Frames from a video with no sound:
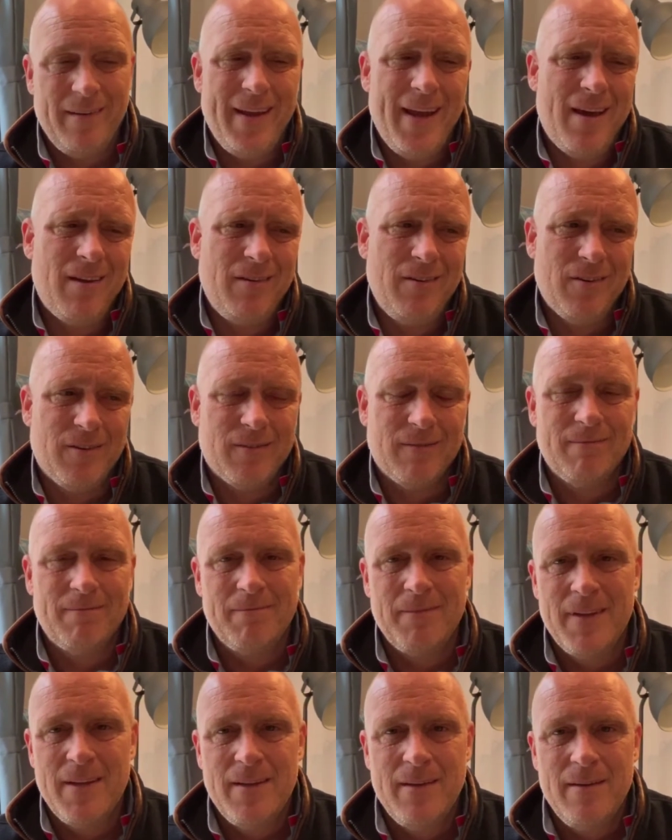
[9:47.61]
Now, look,
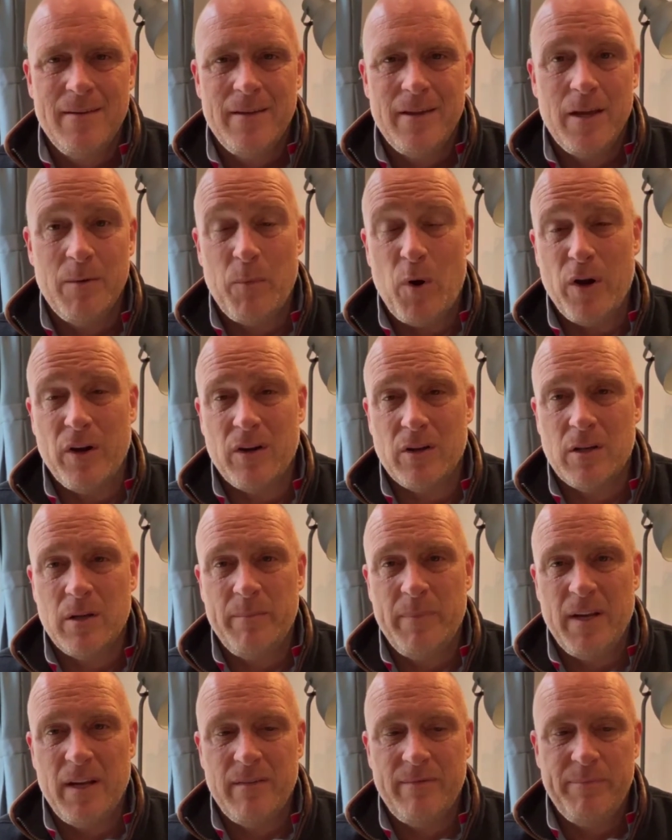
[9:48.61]
you might not
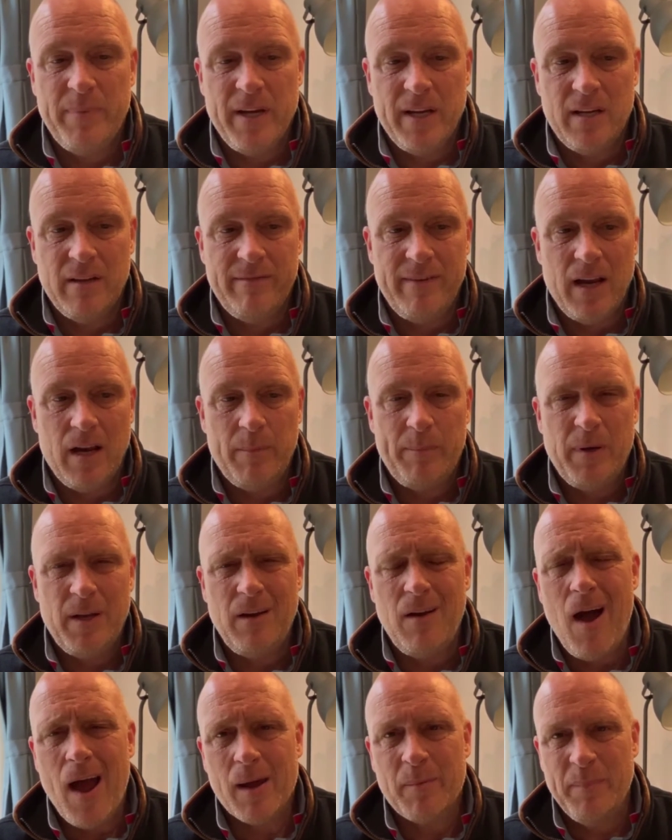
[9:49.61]
be a developer
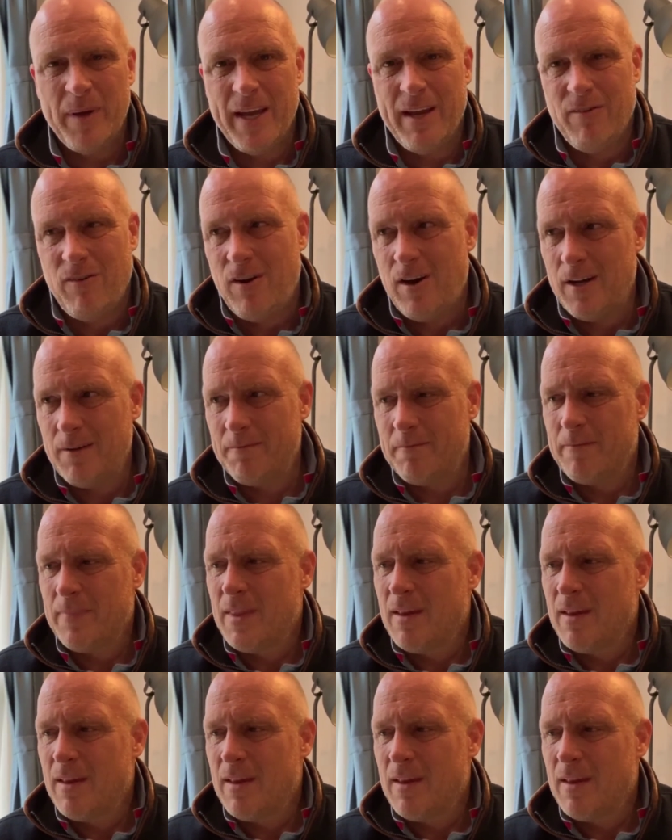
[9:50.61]
like me, right?